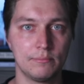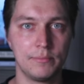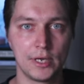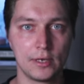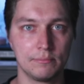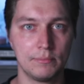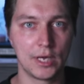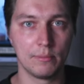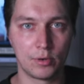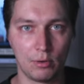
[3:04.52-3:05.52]
big
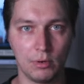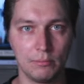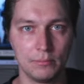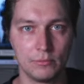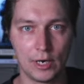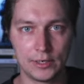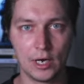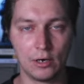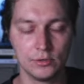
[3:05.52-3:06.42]
a problem right now.